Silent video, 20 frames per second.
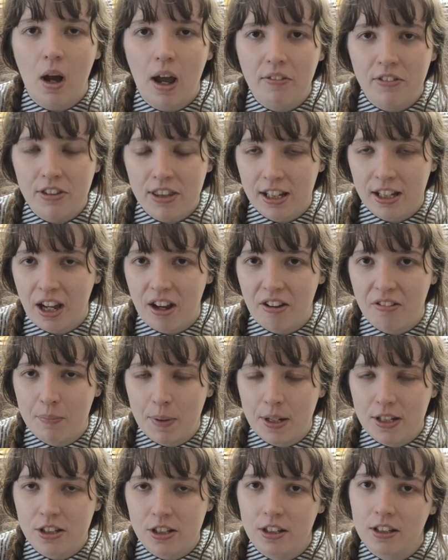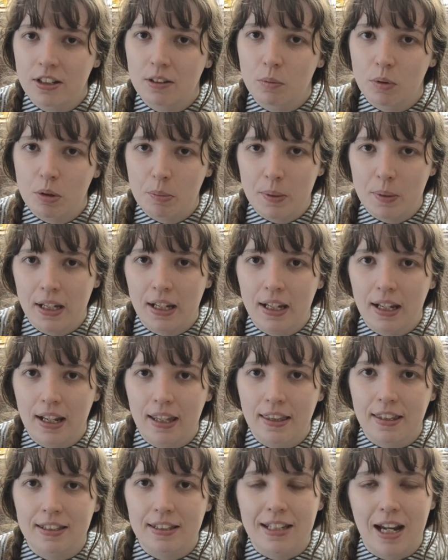Everything I've mentioned will be
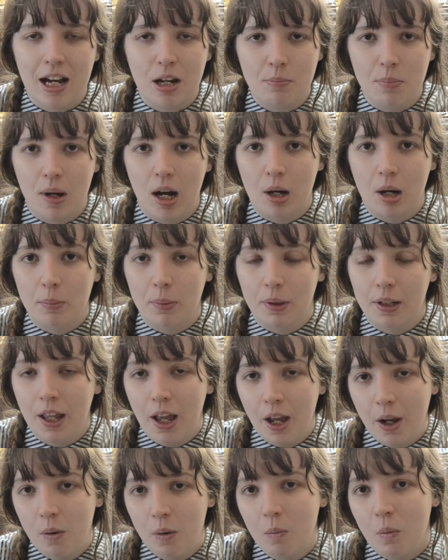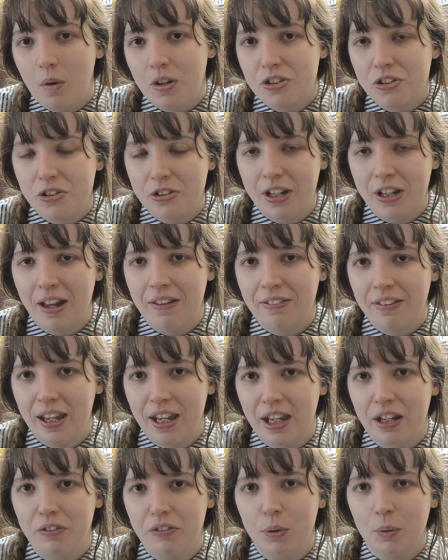in the down bar below whilst you're down there.
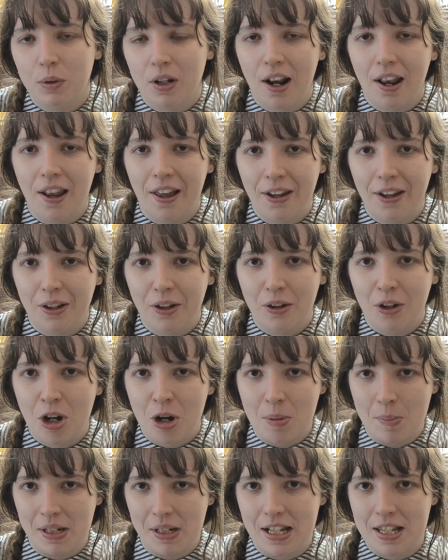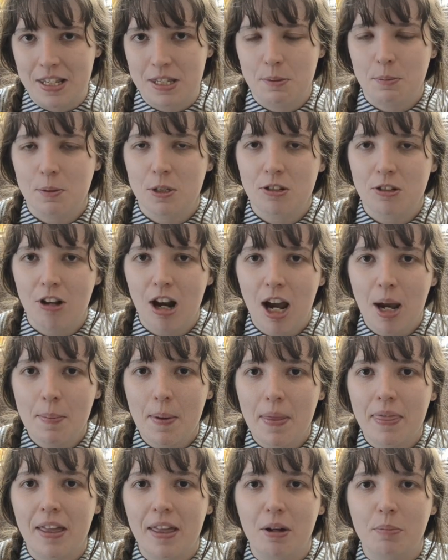If you want to like, comment and subscribe,
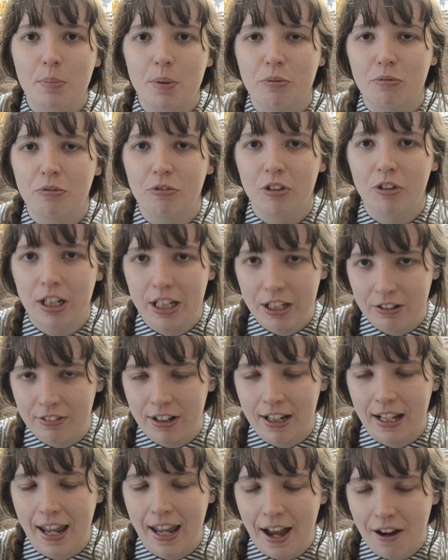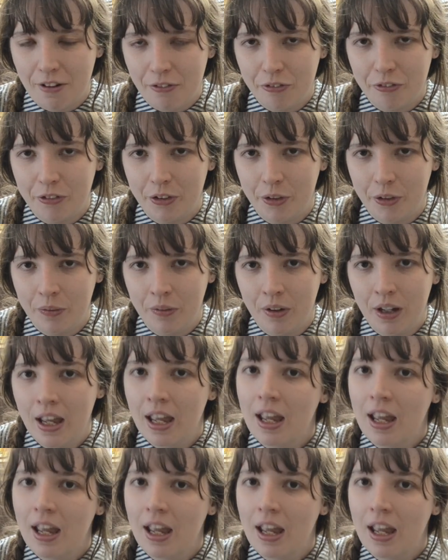that would be really, really helpful.